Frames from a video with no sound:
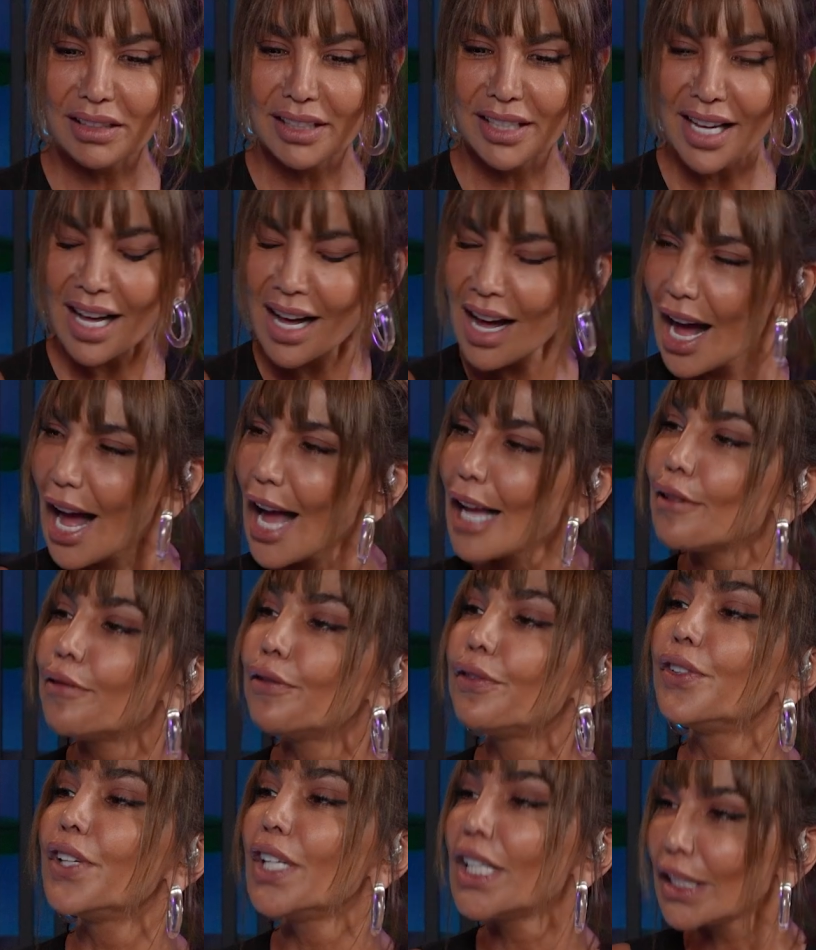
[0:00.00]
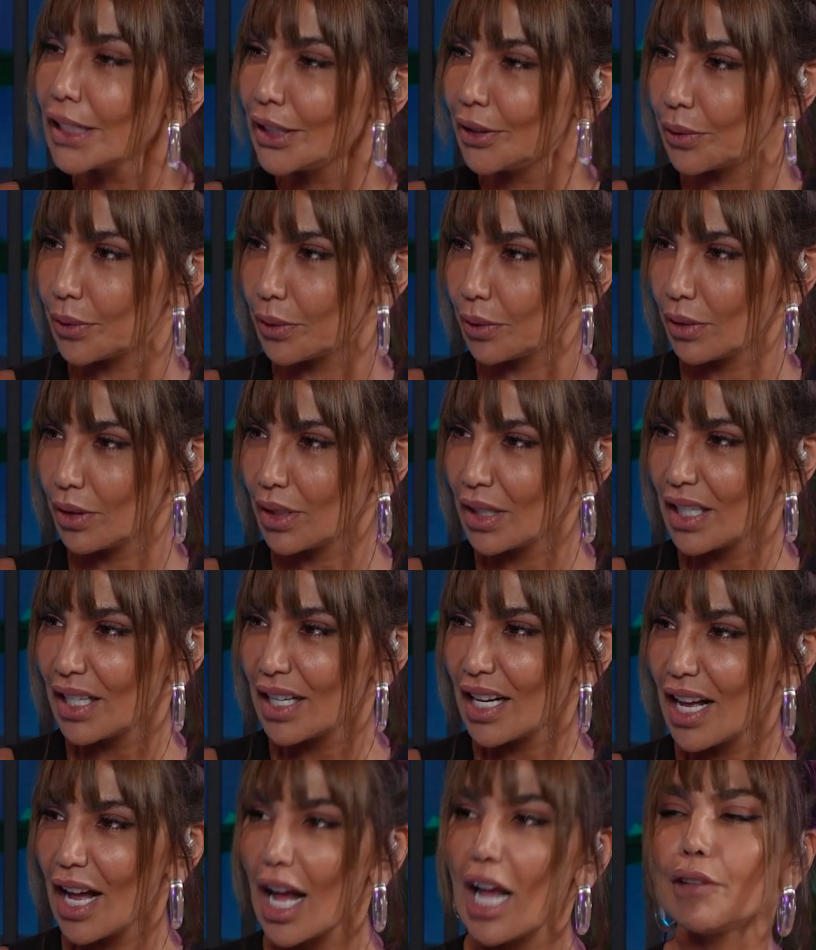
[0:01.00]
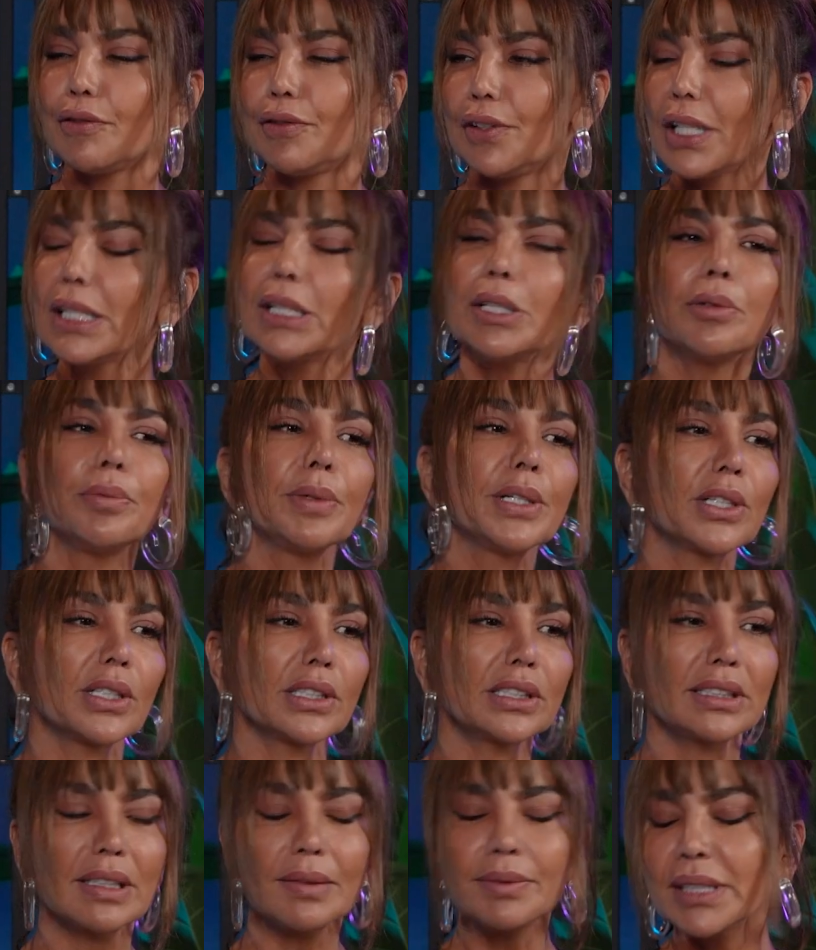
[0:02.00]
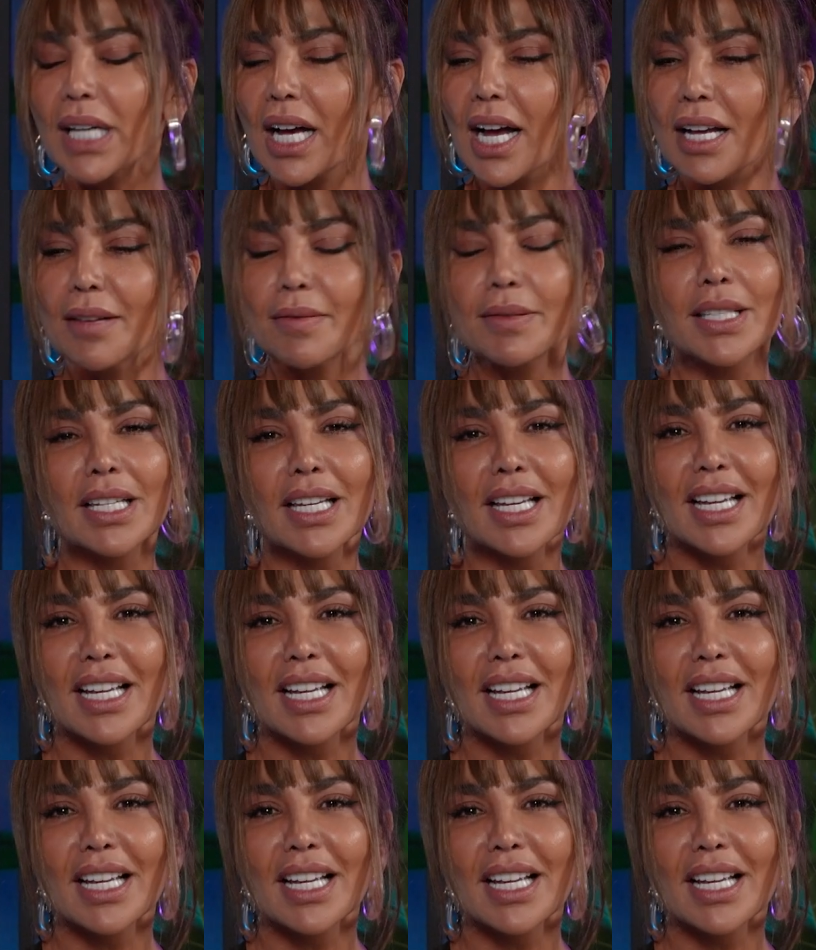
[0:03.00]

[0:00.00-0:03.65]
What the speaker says: yeah, I feel you because sometimes,